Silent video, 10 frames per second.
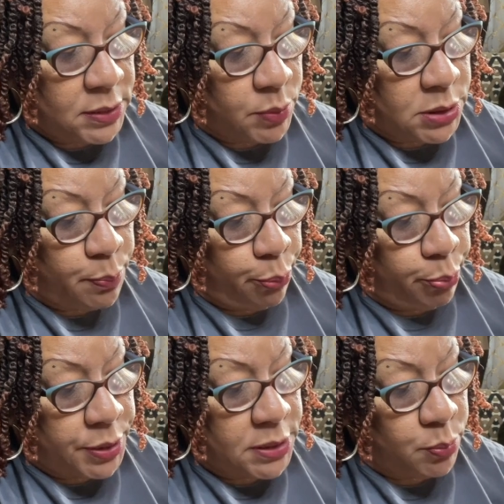one is
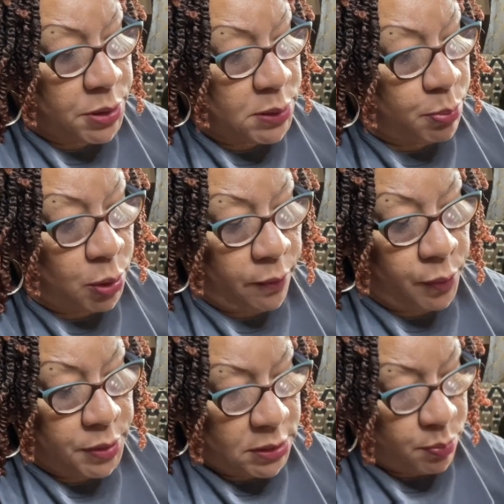beautiful.
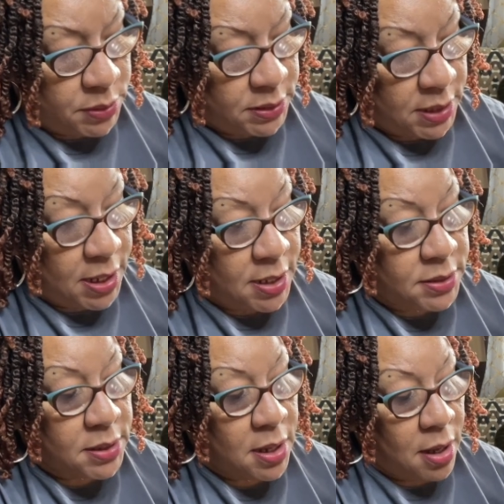This one
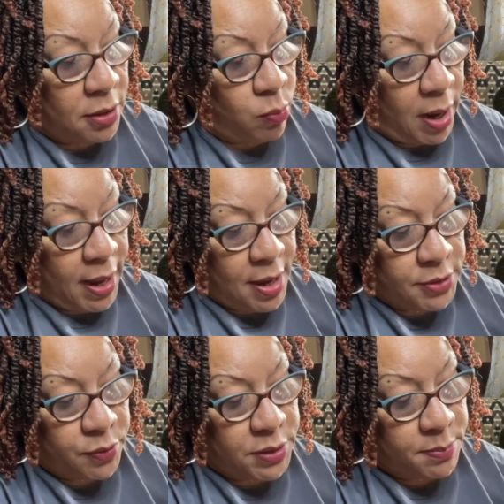says the White House
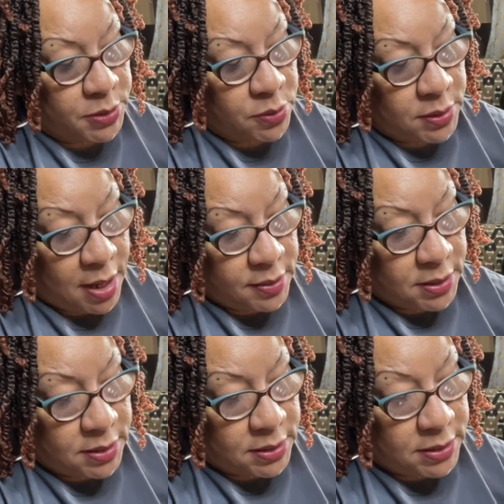Christmas
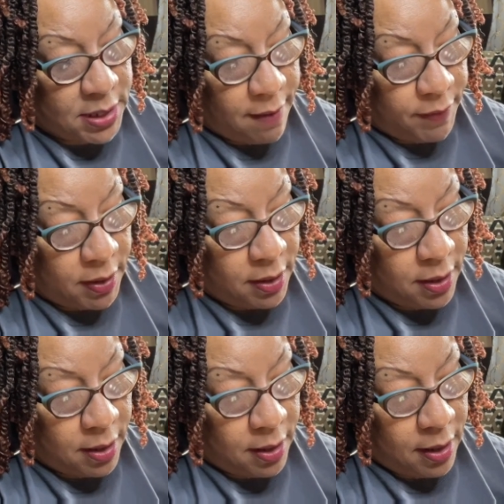2007.
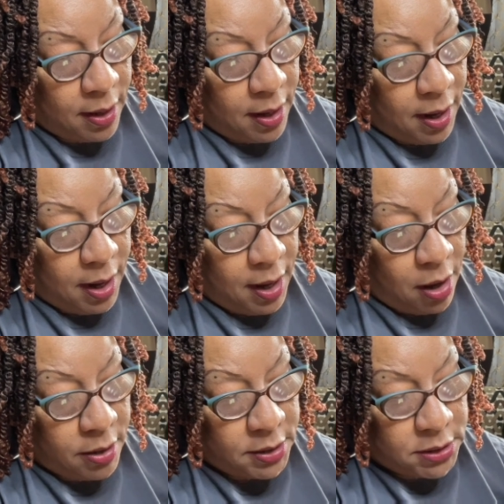
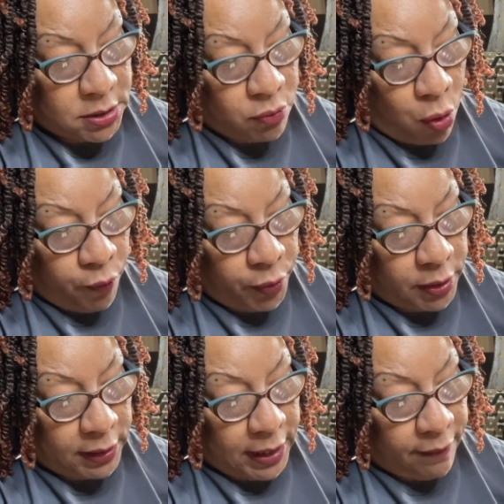And this is Grover
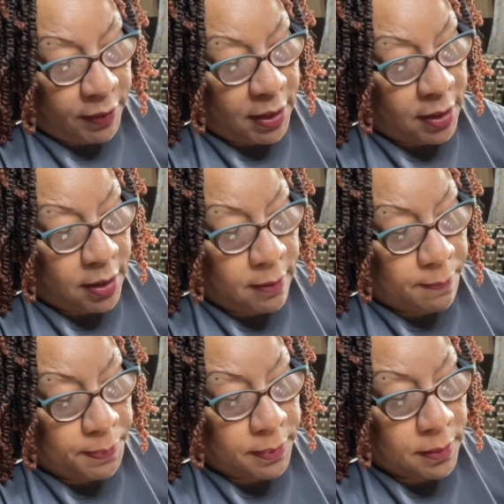Cleveland.
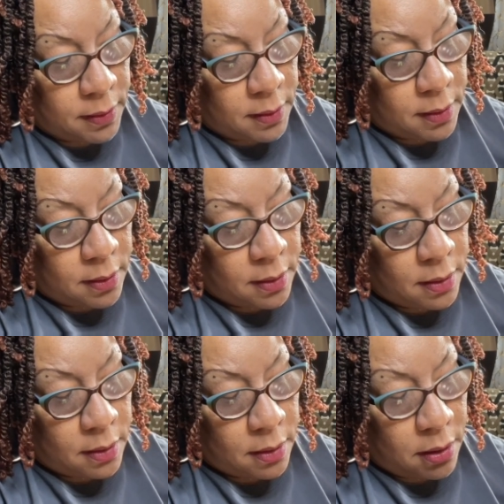
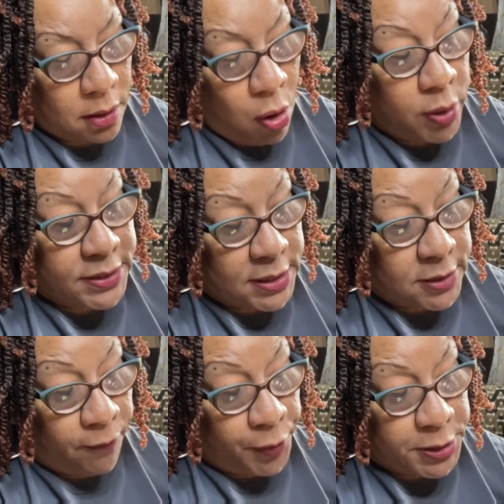Oh, it says
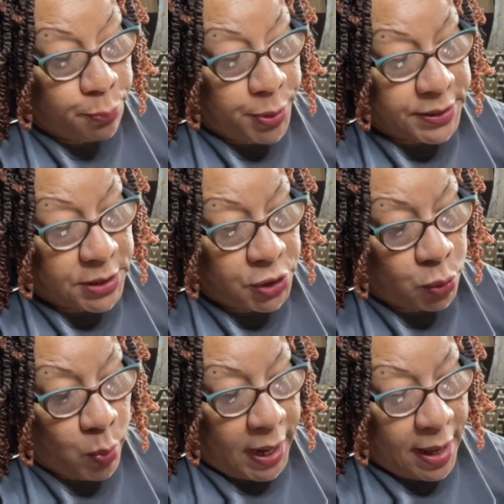the first
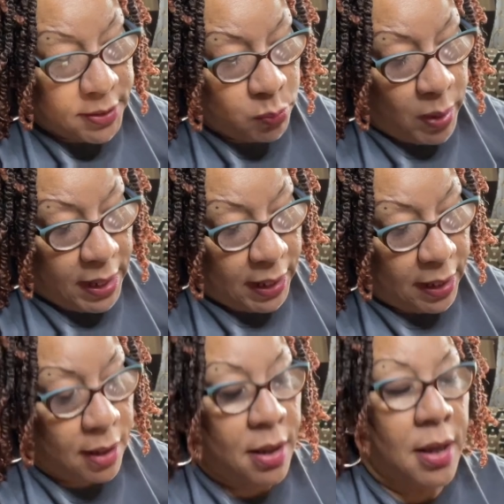presidential White House wedding